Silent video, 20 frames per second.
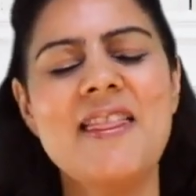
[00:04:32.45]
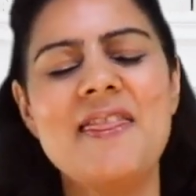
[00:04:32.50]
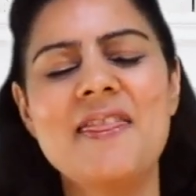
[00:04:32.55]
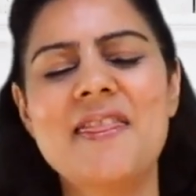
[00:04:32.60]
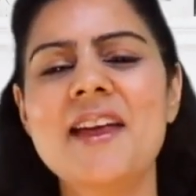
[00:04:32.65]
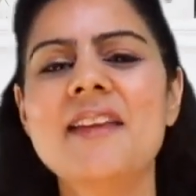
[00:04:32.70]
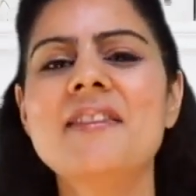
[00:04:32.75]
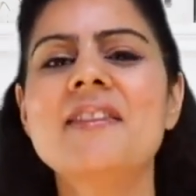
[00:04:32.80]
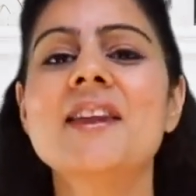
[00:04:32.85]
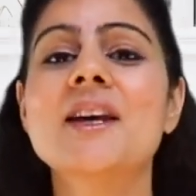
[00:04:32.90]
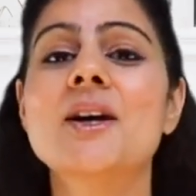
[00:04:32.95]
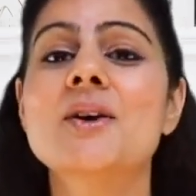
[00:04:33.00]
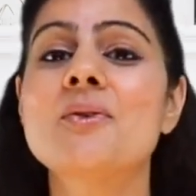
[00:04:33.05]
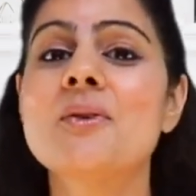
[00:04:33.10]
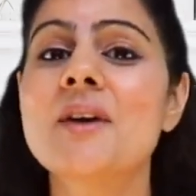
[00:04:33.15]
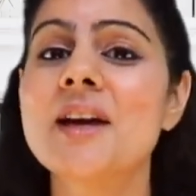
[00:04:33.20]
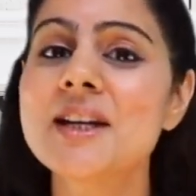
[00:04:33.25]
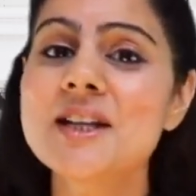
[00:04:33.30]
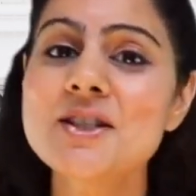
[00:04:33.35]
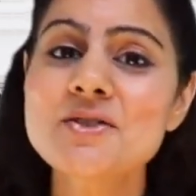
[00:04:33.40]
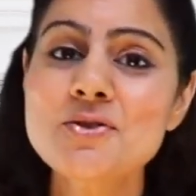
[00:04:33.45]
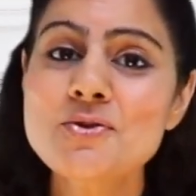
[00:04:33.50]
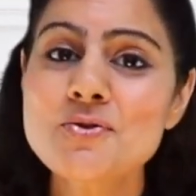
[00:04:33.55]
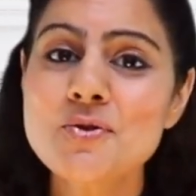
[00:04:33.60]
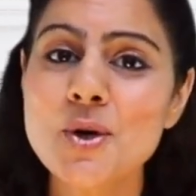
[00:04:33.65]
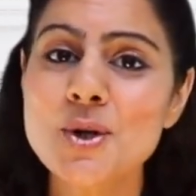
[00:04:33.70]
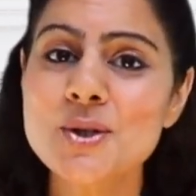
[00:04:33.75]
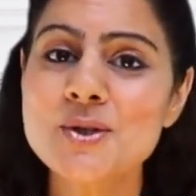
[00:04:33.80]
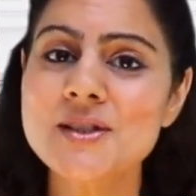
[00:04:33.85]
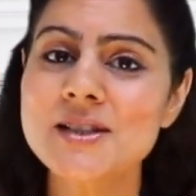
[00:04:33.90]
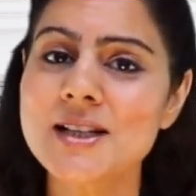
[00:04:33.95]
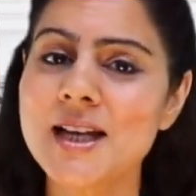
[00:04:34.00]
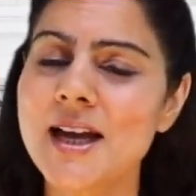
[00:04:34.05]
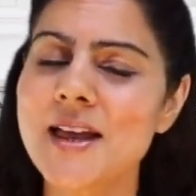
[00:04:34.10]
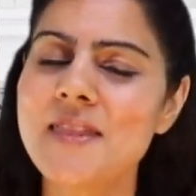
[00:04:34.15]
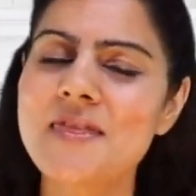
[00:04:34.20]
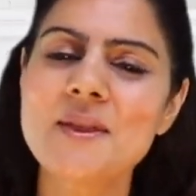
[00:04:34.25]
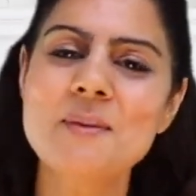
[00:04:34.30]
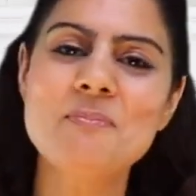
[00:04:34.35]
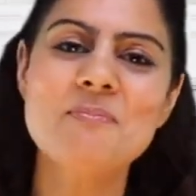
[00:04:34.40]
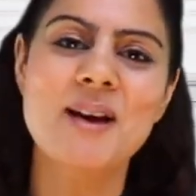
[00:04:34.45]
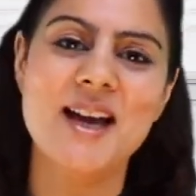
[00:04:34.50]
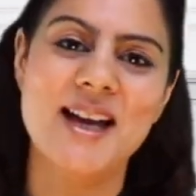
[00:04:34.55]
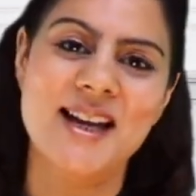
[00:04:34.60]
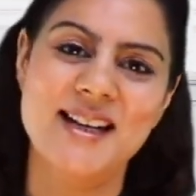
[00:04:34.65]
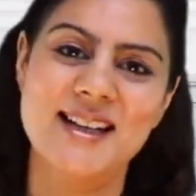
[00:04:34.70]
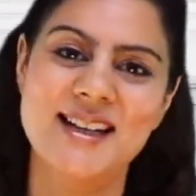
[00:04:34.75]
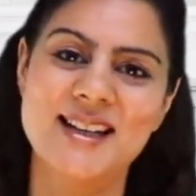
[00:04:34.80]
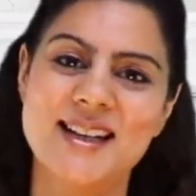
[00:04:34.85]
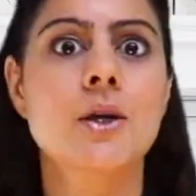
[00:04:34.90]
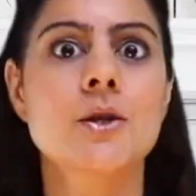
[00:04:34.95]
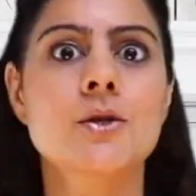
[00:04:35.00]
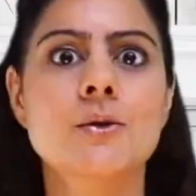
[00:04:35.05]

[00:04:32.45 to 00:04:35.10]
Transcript: Then they are ready to roast in the pan.